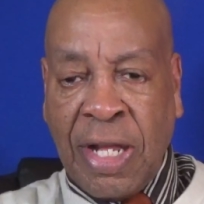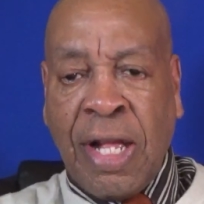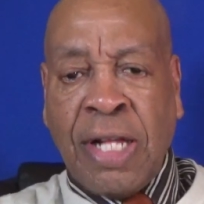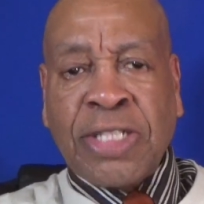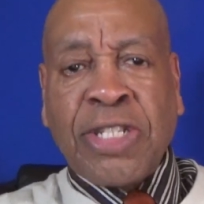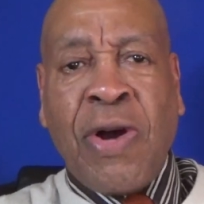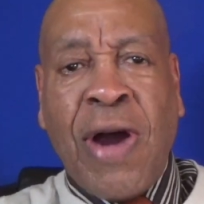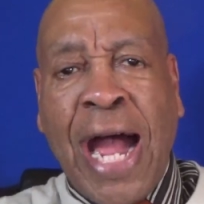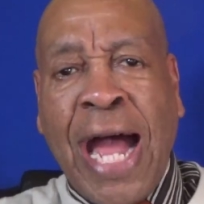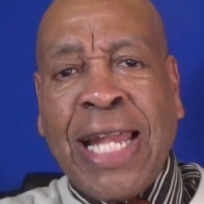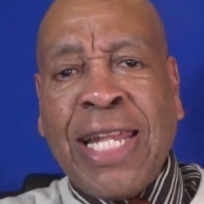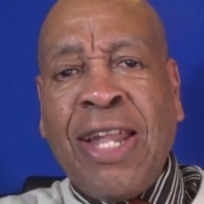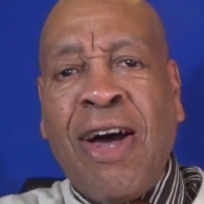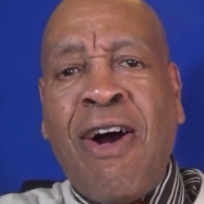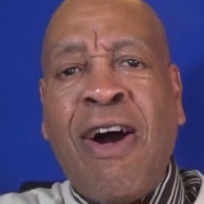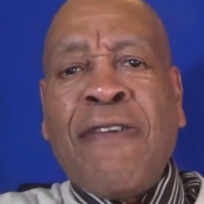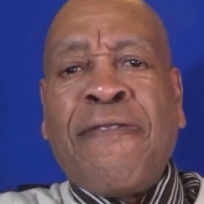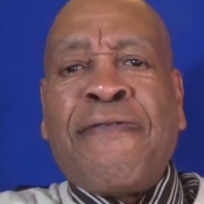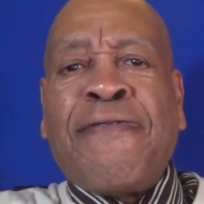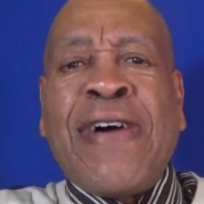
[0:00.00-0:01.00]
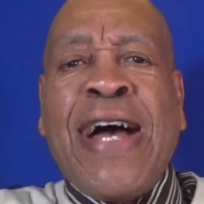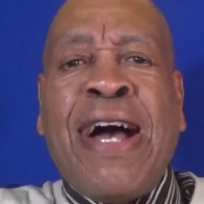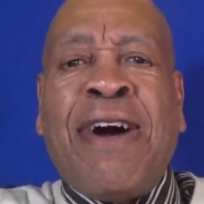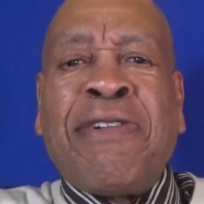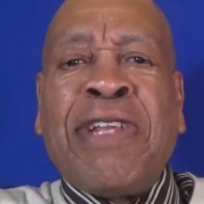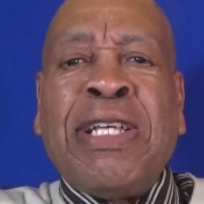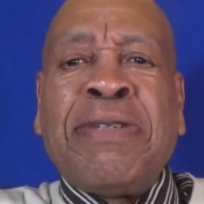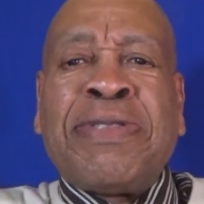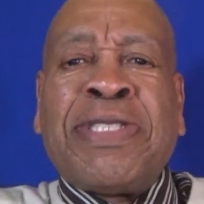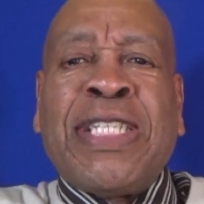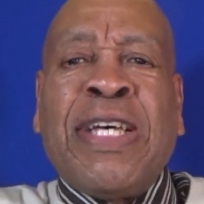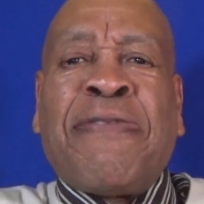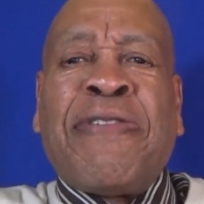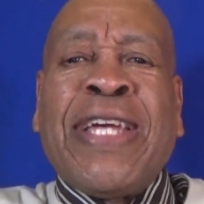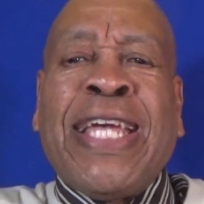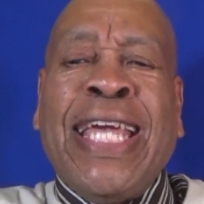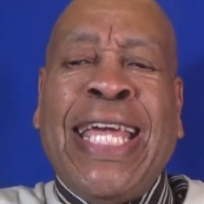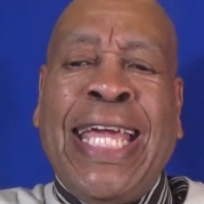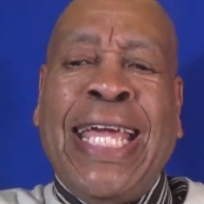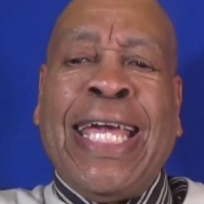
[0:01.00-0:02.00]
So our Lord found himself
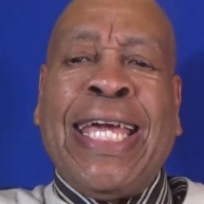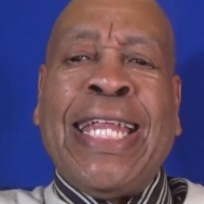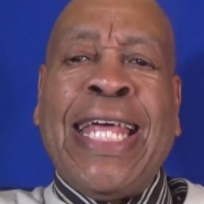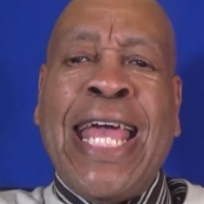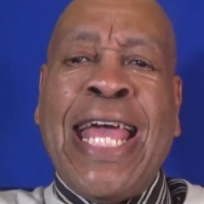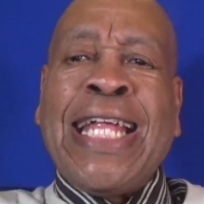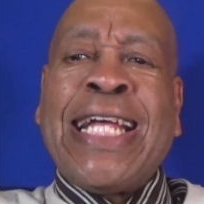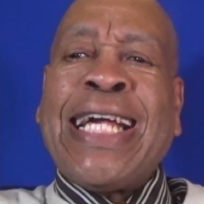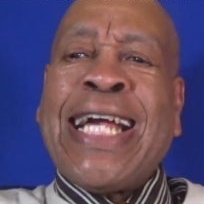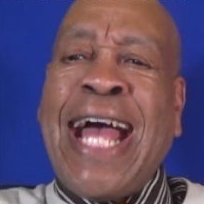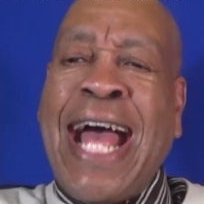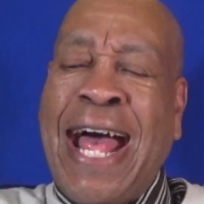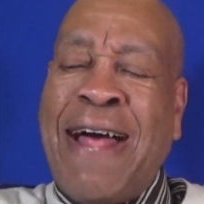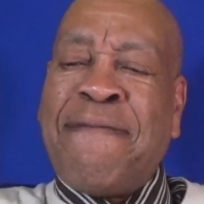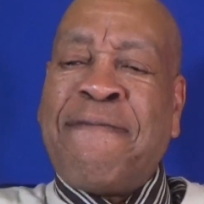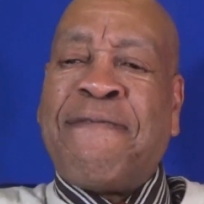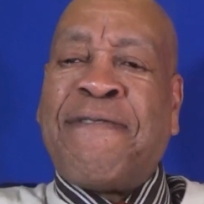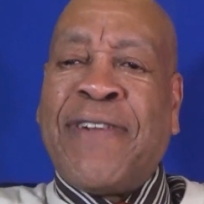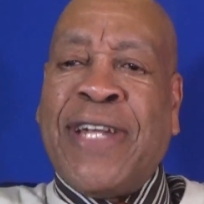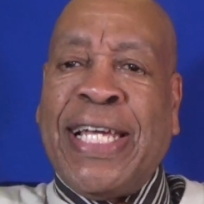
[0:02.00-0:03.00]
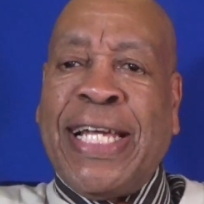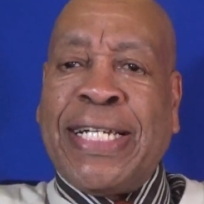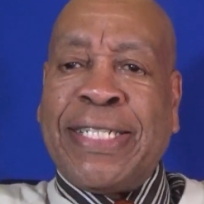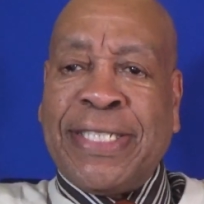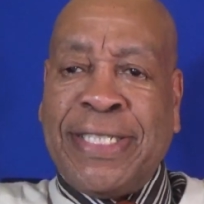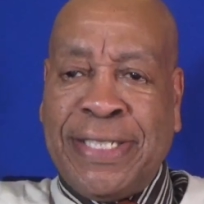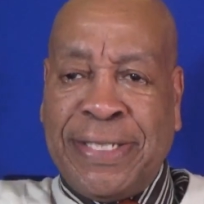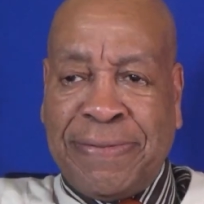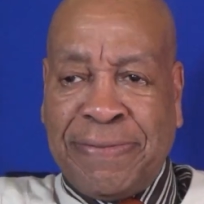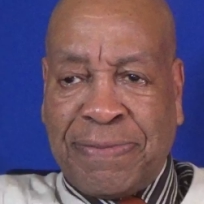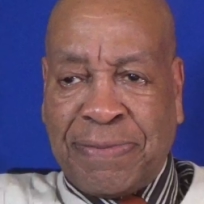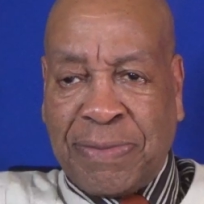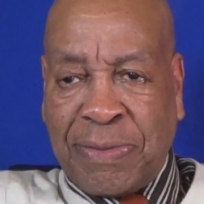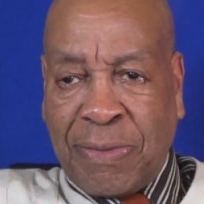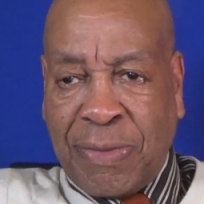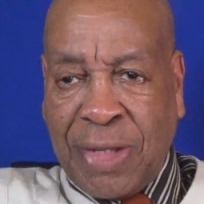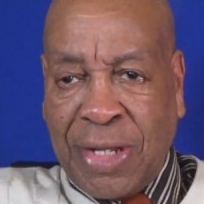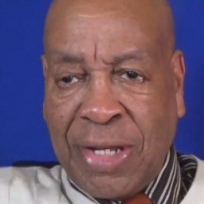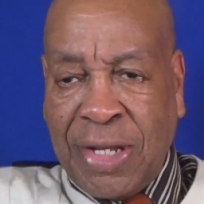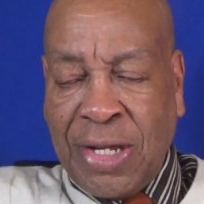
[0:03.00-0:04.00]
again in conflict
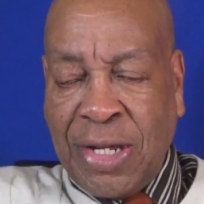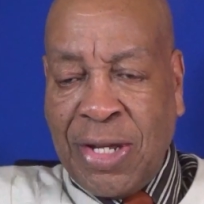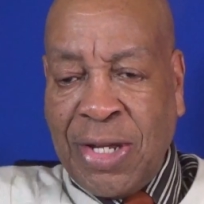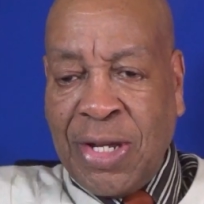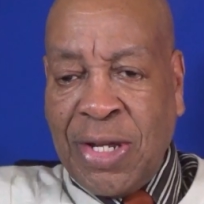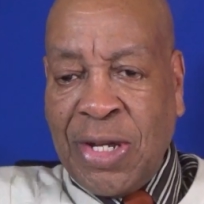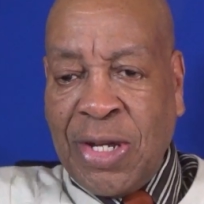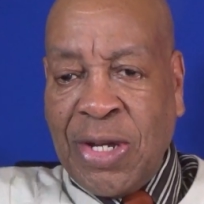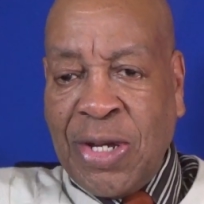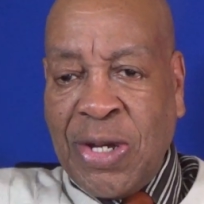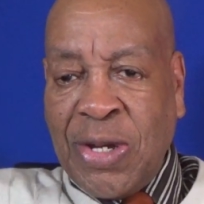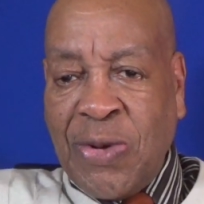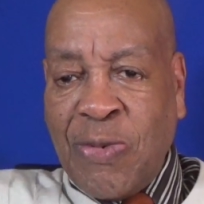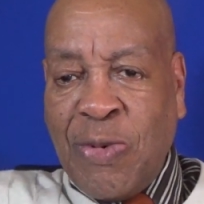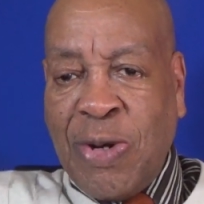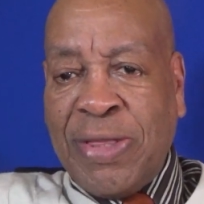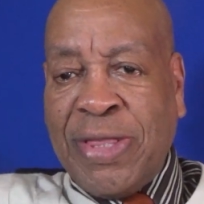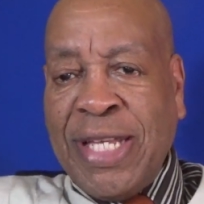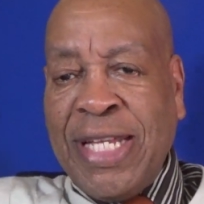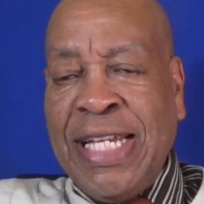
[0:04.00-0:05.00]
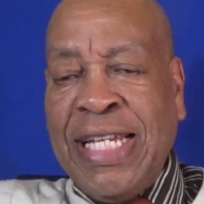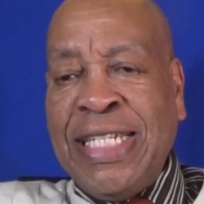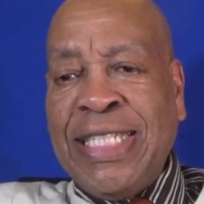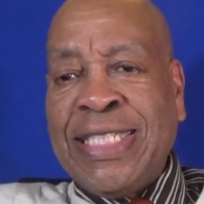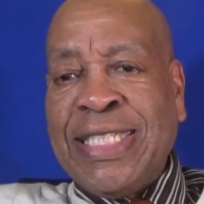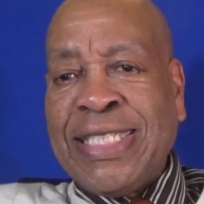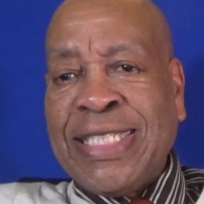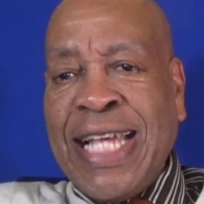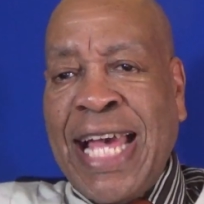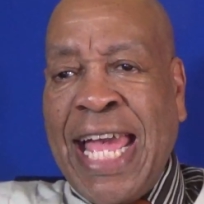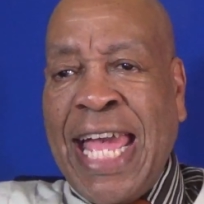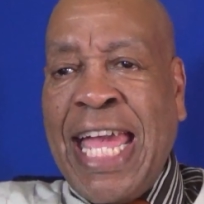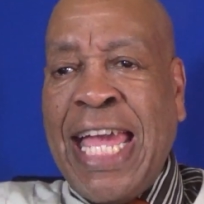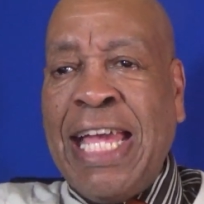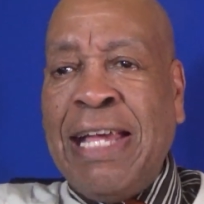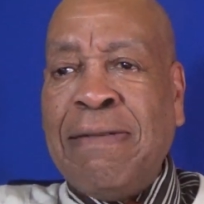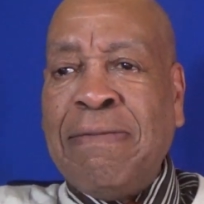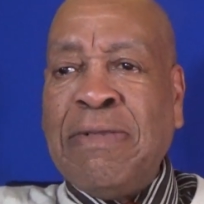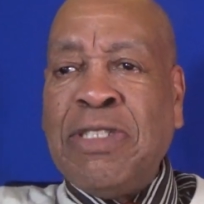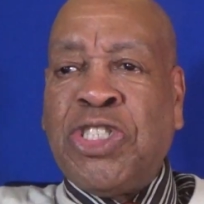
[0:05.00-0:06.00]
with these
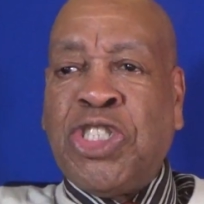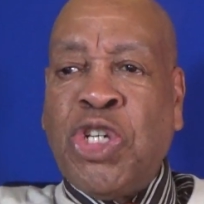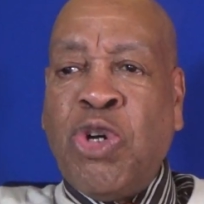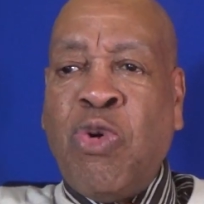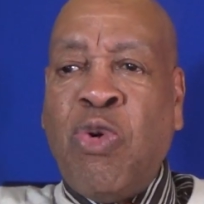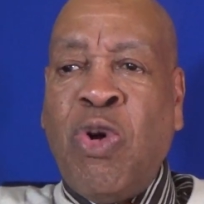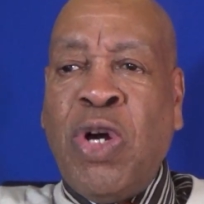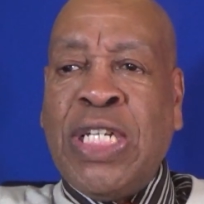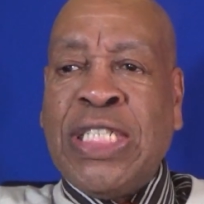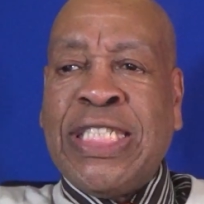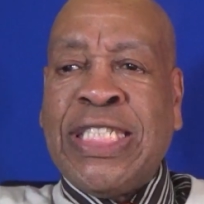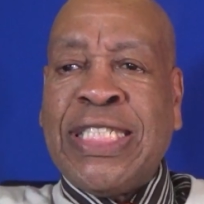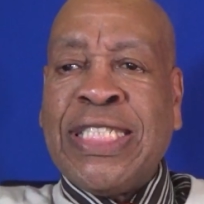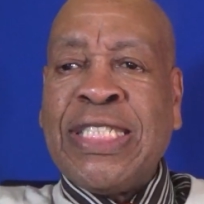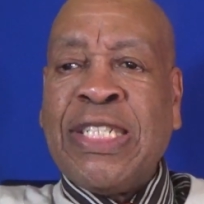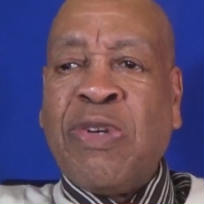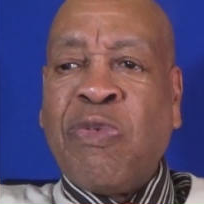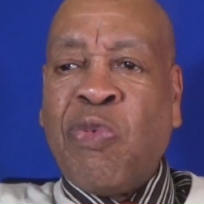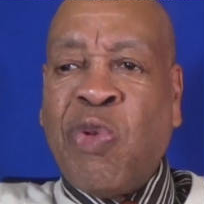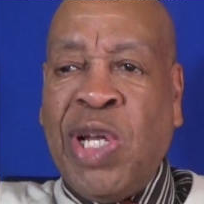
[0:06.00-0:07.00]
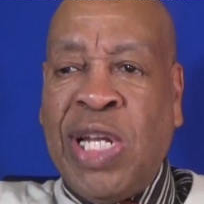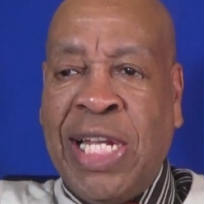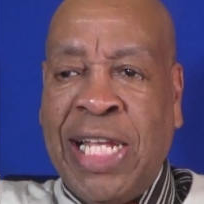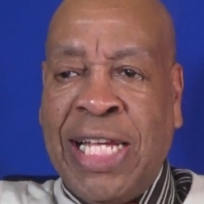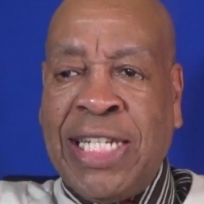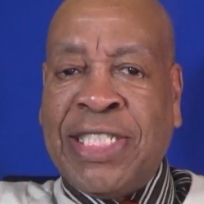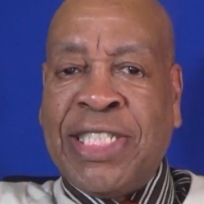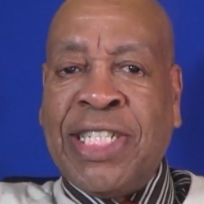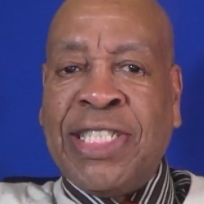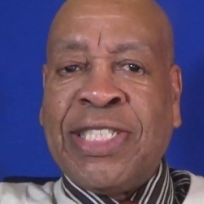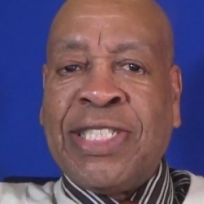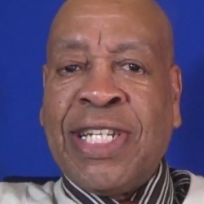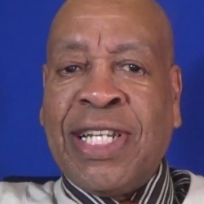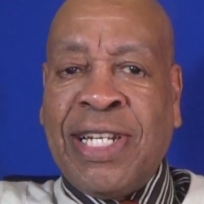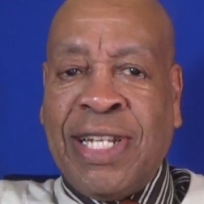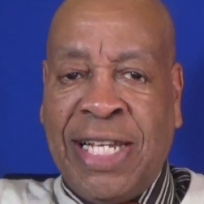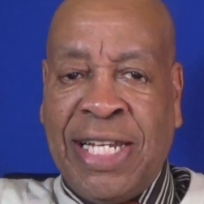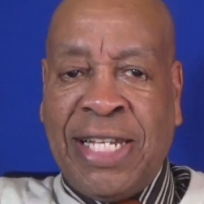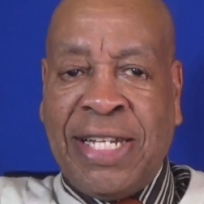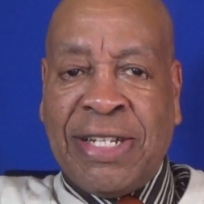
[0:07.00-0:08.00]
same Jewish religious
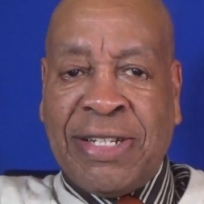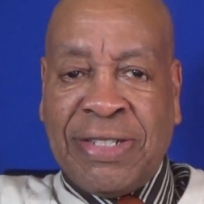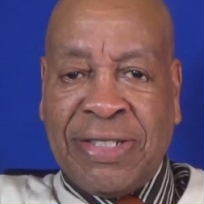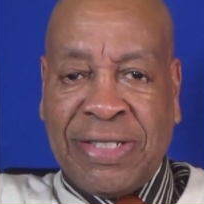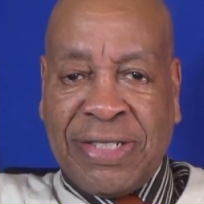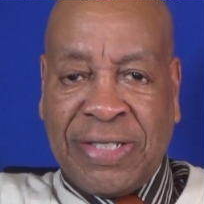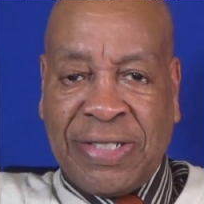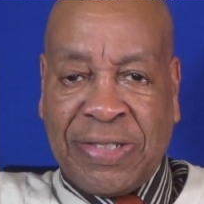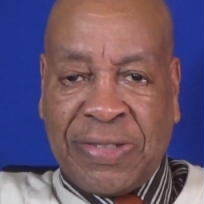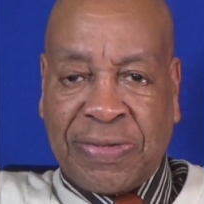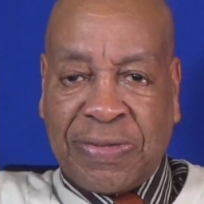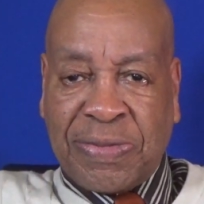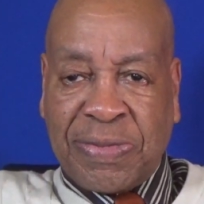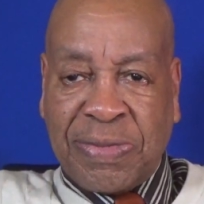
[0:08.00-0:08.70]
leaders.